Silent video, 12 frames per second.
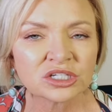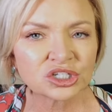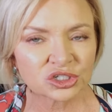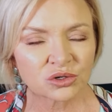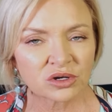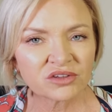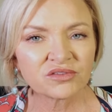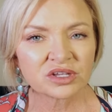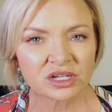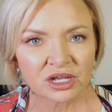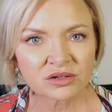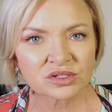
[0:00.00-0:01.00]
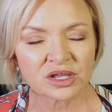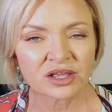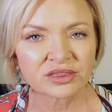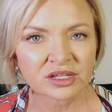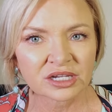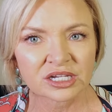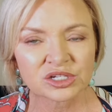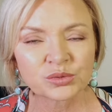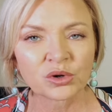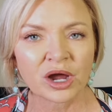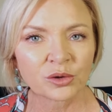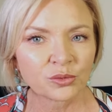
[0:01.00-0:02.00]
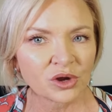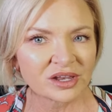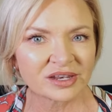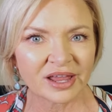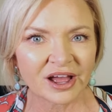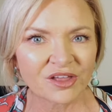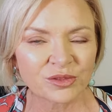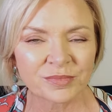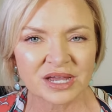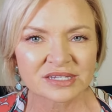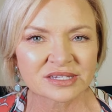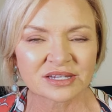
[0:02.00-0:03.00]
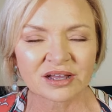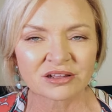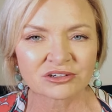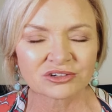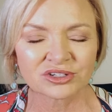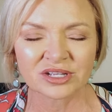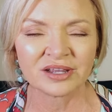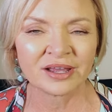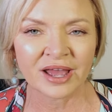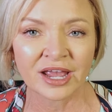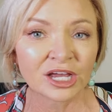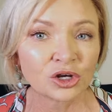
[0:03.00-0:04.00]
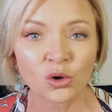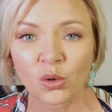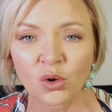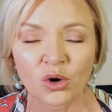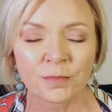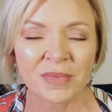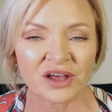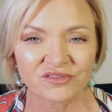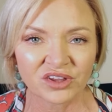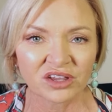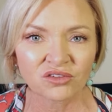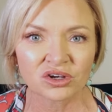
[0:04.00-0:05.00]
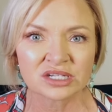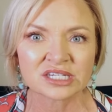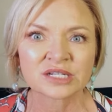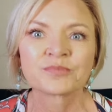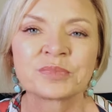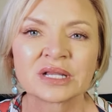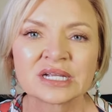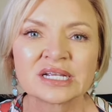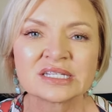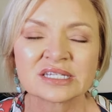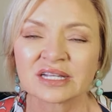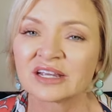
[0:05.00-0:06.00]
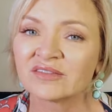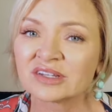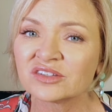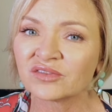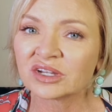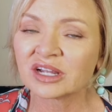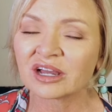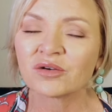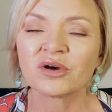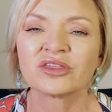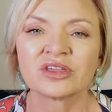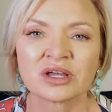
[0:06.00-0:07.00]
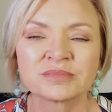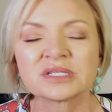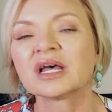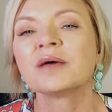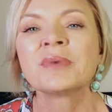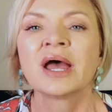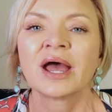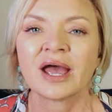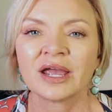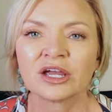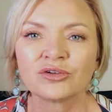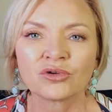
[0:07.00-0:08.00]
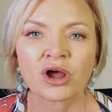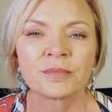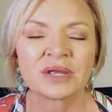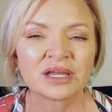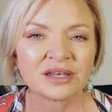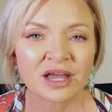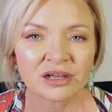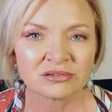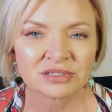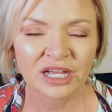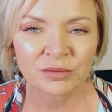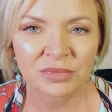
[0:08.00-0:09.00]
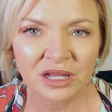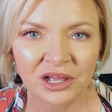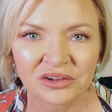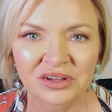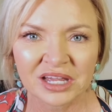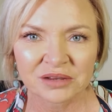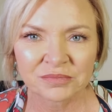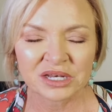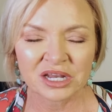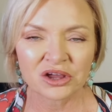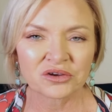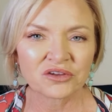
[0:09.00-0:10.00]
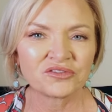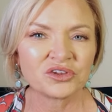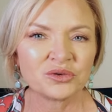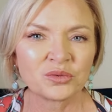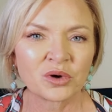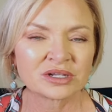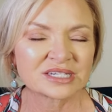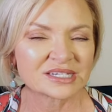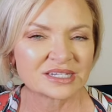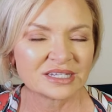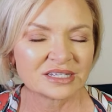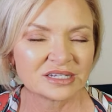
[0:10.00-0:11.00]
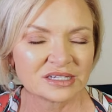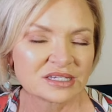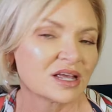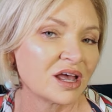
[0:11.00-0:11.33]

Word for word: enjoy videos like these where I run down the best sellers and, or my favorites, please give this video a thumbs up and drop me a note down below letting me know if you want to see these